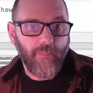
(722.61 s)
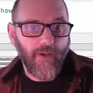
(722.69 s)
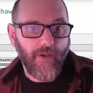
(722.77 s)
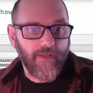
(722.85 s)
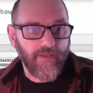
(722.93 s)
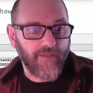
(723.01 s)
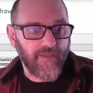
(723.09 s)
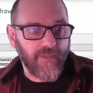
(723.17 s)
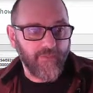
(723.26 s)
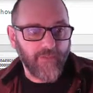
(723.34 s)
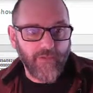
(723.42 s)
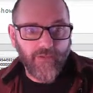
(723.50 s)
But
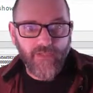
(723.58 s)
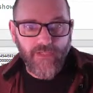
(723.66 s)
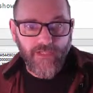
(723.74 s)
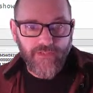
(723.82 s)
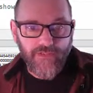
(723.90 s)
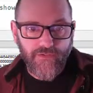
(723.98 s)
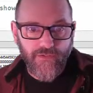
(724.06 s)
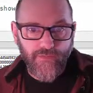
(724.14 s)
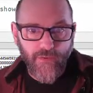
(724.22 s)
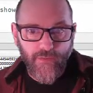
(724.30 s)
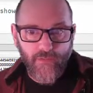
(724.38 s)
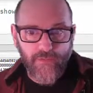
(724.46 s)
the blue cluster
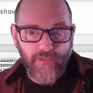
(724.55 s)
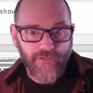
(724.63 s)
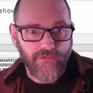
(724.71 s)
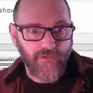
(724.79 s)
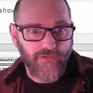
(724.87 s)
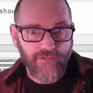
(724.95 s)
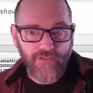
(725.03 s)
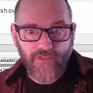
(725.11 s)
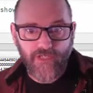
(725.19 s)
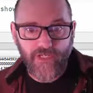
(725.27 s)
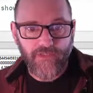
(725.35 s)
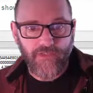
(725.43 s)
and purple cluster have
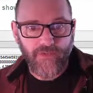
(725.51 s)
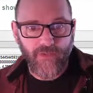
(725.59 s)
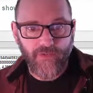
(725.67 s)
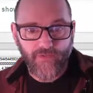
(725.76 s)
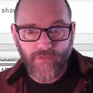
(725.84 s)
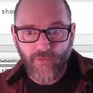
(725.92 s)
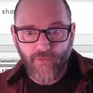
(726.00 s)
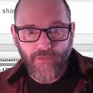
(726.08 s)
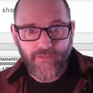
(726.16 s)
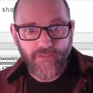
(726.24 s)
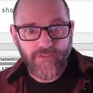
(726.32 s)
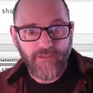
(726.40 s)
exchanged quite a few
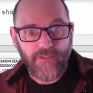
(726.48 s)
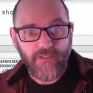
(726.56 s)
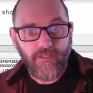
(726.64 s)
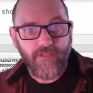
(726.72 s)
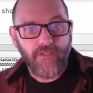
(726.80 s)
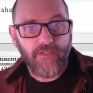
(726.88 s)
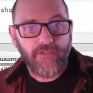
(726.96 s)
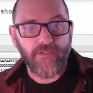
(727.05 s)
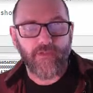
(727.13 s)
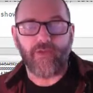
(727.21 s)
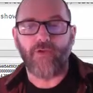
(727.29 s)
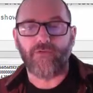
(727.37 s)
points.
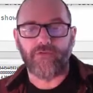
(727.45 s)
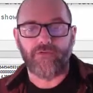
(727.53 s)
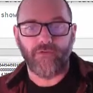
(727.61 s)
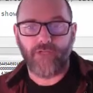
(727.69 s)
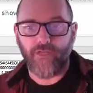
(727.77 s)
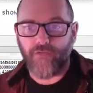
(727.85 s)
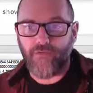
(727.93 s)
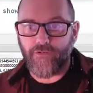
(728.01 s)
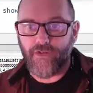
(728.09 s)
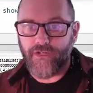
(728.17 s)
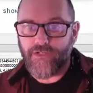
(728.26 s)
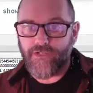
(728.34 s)
So it goes through another
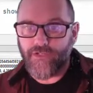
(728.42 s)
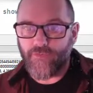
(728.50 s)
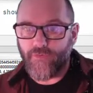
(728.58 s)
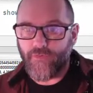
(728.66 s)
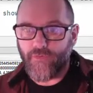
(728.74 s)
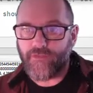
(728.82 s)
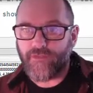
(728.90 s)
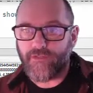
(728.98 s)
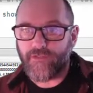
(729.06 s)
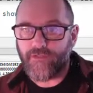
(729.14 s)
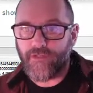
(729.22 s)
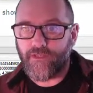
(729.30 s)
iteration. It
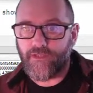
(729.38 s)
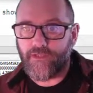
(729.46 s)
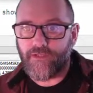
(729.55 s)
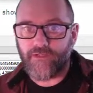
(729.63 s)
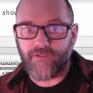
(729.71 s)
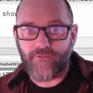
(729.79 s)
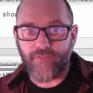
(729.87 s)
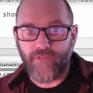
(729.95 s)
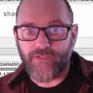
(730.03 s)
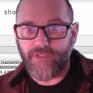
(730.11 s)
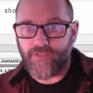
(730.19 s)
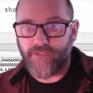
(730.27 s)
moves the
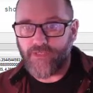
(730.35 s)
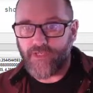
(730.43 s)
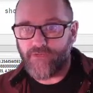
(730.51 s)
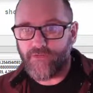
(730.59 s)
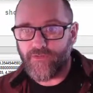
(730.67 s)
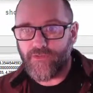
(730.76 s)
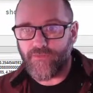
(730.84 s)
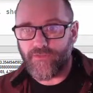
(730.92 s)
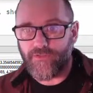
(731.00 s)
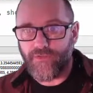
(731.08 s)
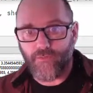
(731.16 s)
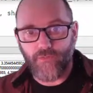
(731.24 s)
points to the center. These
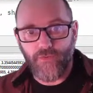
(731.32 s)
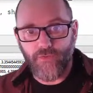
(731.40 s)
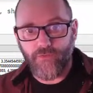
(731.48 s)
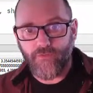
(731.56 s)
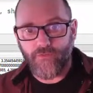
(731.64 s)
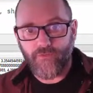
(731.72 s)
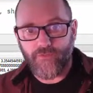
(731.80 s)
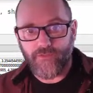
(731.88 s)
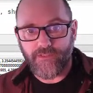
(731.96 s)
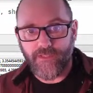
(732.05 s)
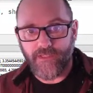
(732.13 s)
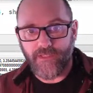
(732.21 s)
ones don't move
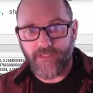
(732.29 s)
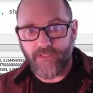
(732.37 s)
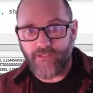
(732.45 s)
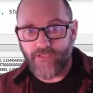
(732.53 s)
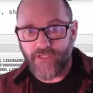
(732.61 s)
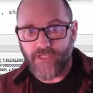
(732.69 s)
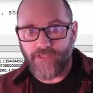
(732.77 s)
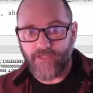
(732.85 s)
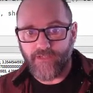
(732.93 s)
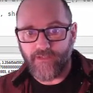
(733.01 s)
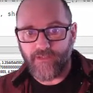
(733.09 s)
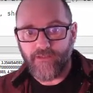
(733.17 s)
because they didn't change
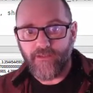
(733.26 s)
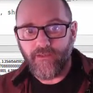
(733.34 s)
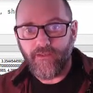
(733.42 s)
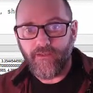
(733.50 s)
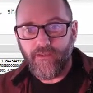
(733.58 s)
anything.